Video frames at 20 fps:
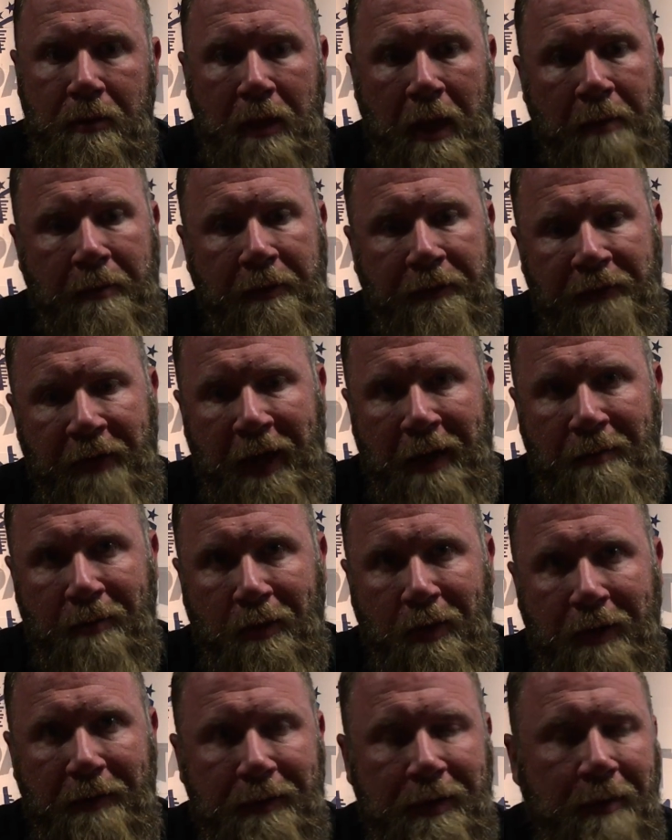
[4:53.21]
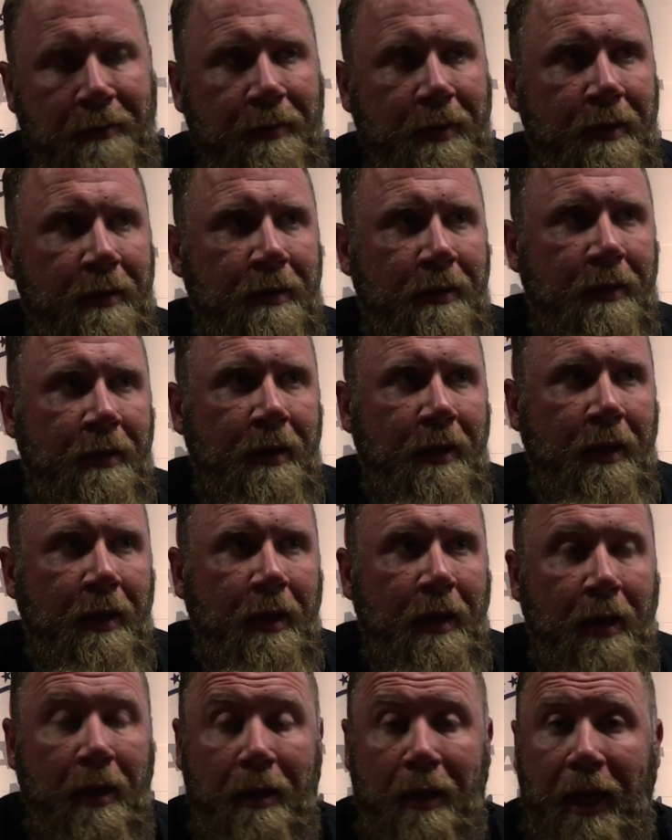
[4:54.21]
I'm a fanboy of something?
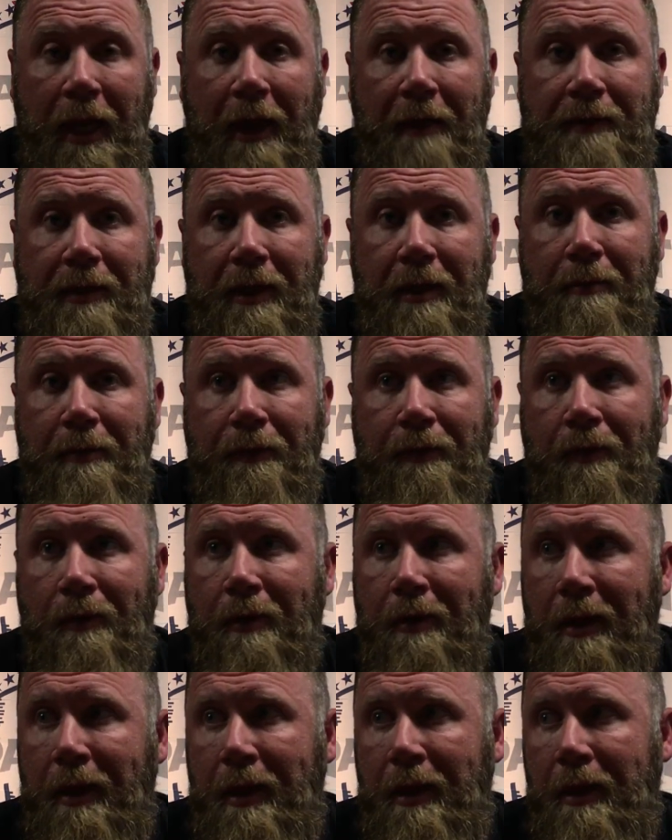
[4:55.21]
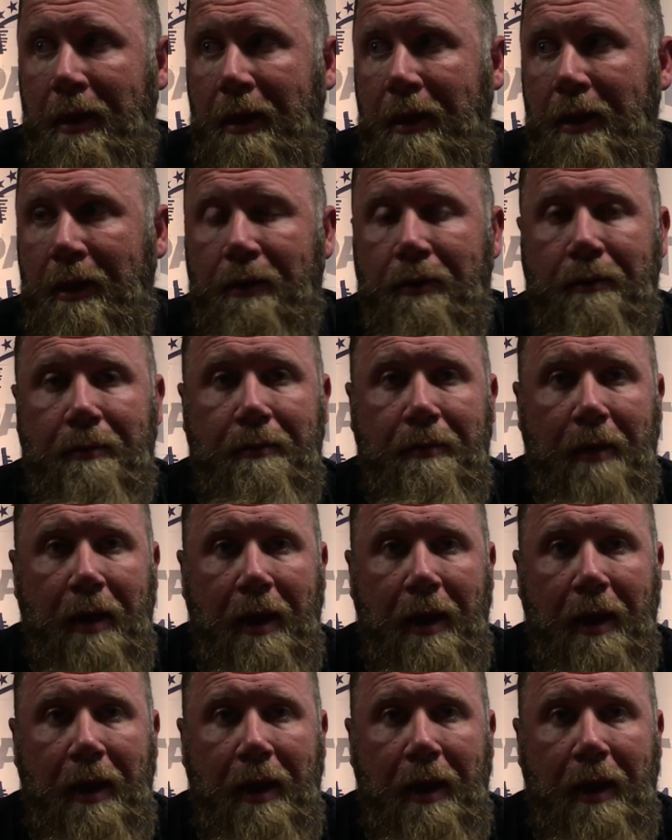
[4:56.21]
And like I've said before, you know,